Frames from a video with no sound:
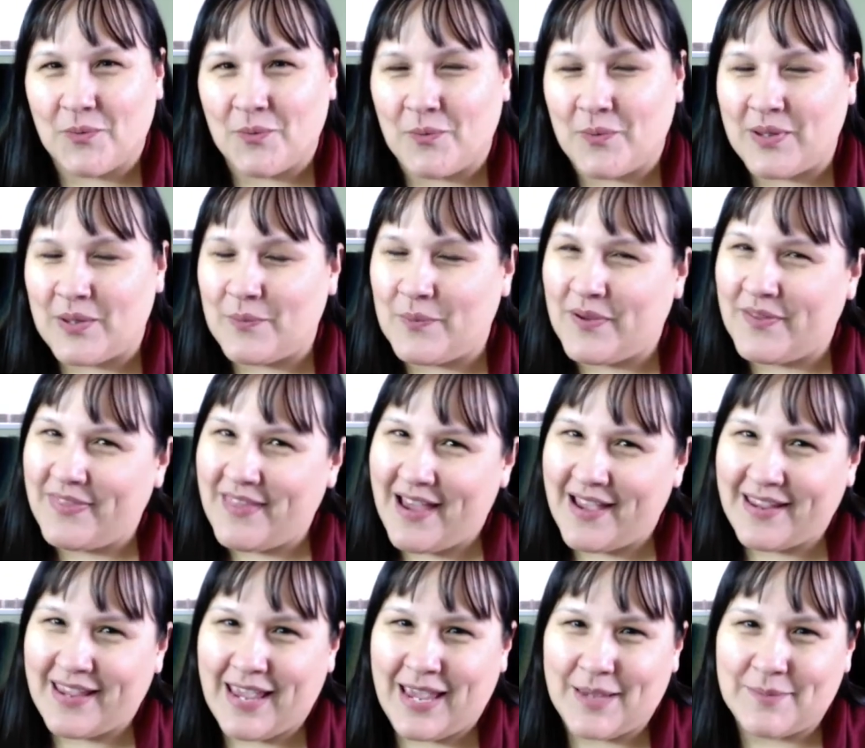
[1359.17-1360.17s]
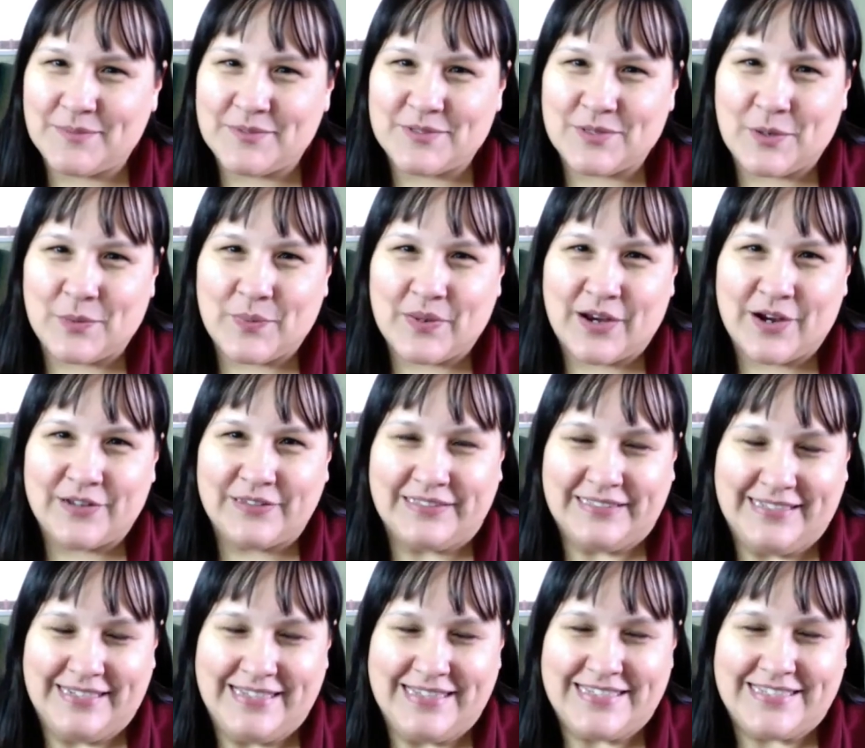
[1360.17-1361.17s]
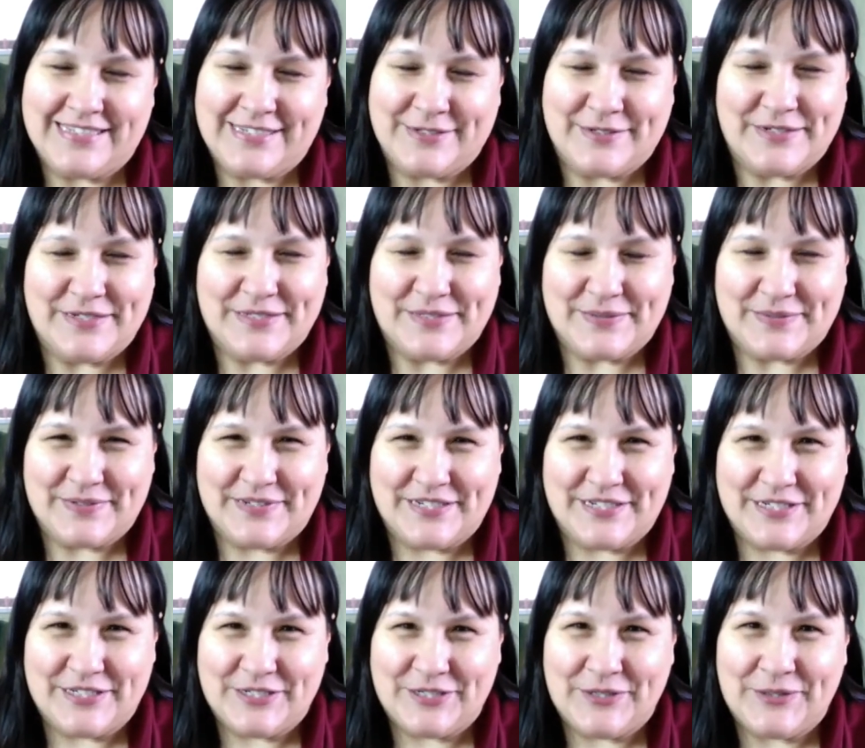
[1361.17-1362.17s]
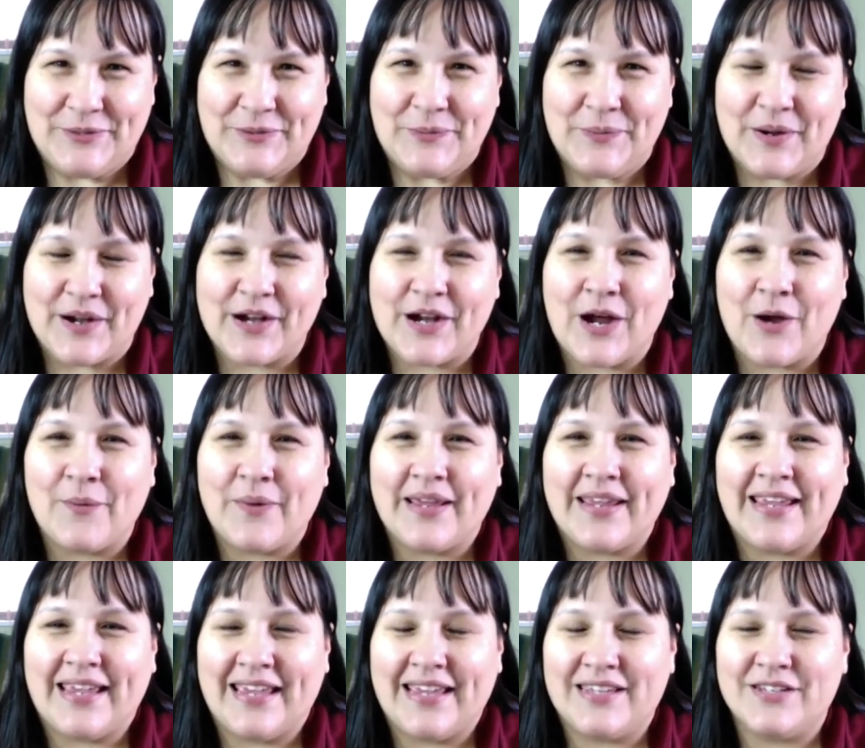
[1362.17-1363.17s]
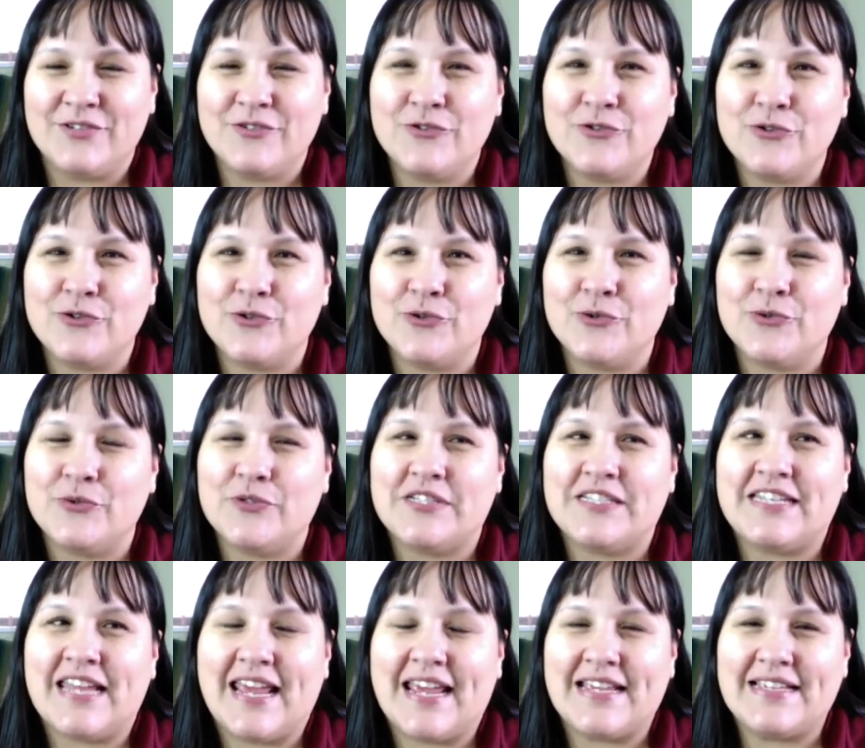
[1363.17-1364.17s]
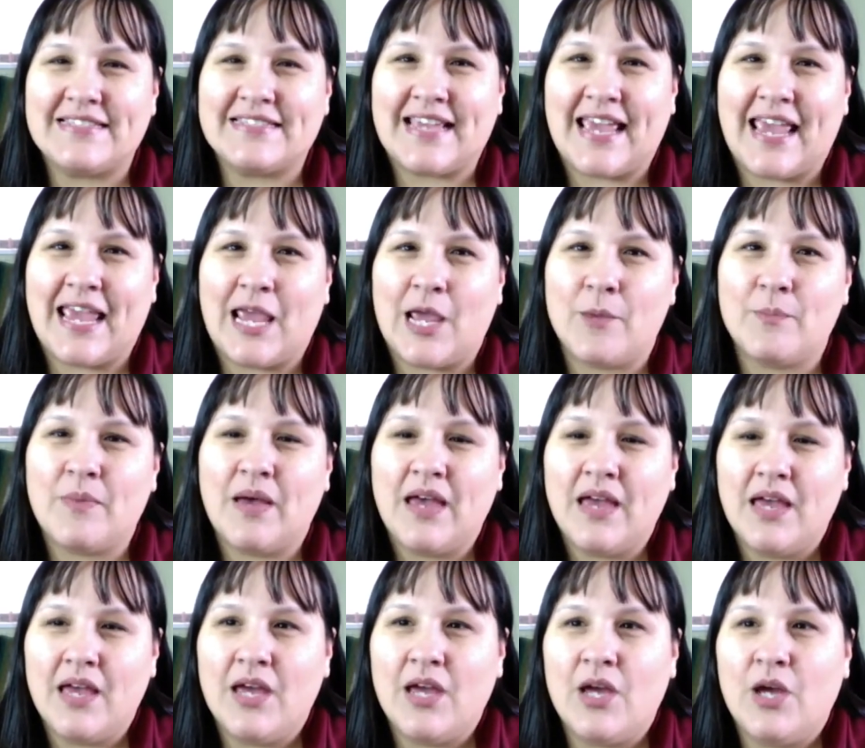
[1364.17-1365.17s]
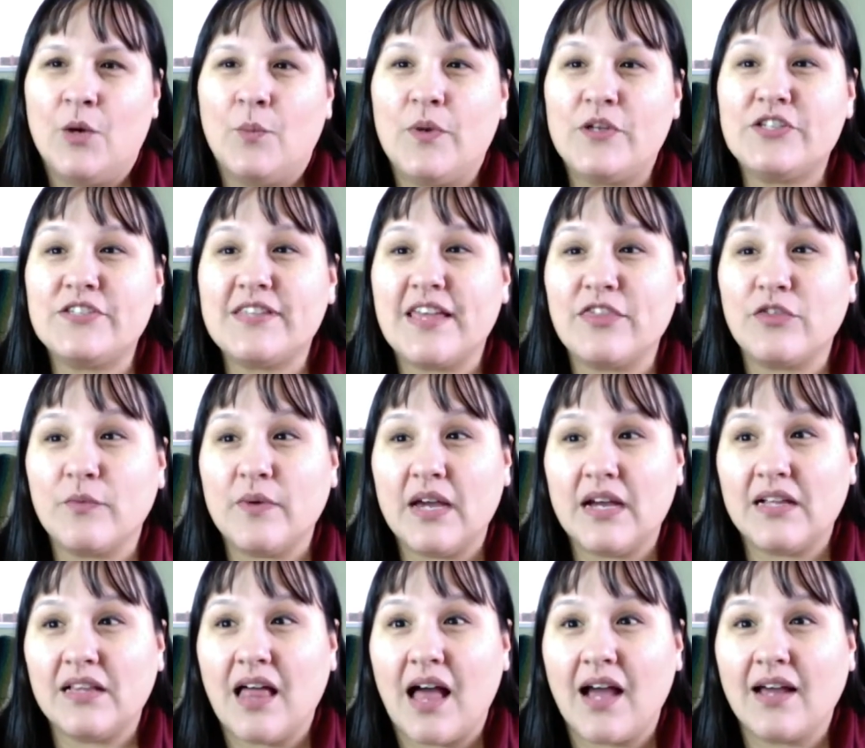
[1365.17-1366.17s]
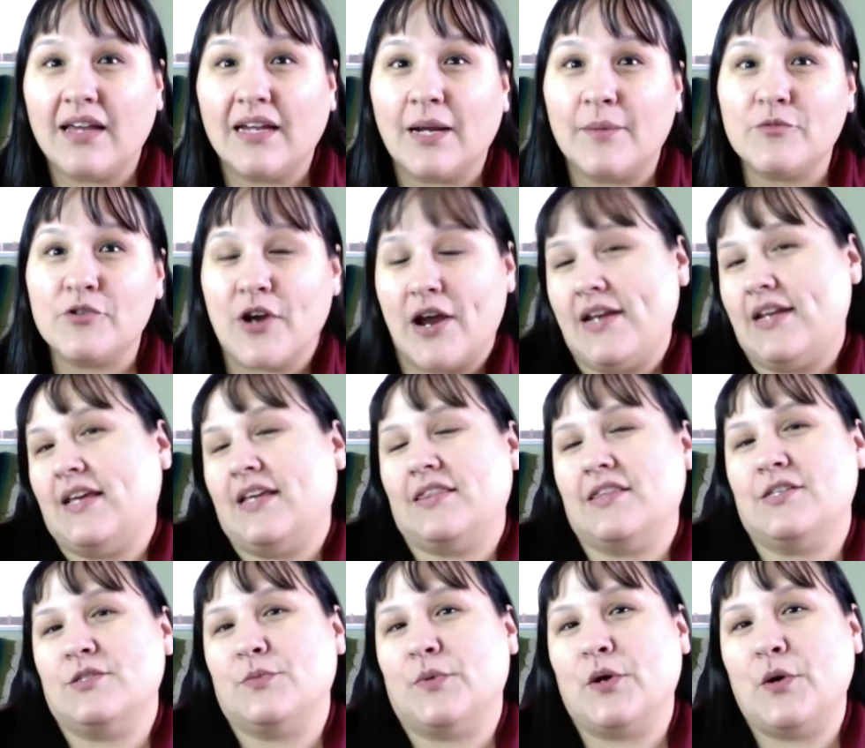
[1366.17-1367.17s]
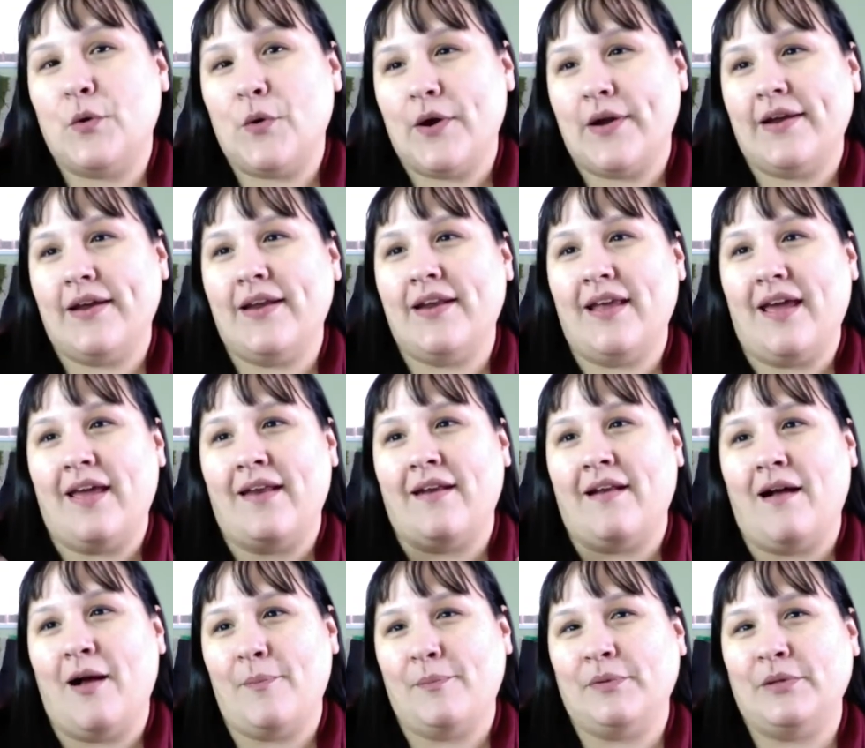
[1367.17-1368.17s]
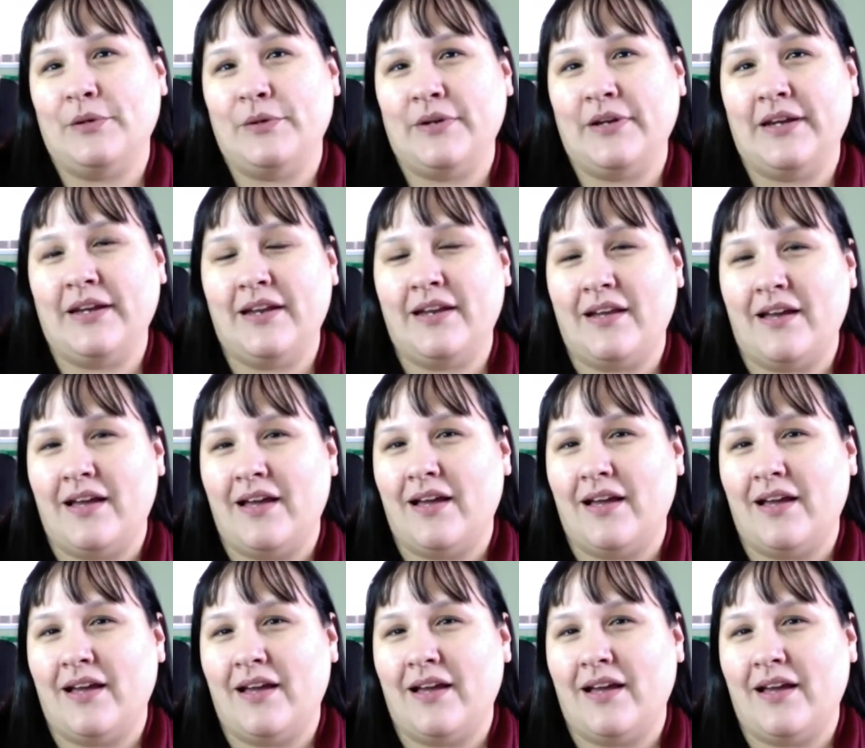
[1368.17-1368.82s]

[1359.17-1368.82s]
we won that game, so we are leading the series 3-2. We're going into today's game, which is at 3 o'clock, and I'm trying to get this recorded and uploaded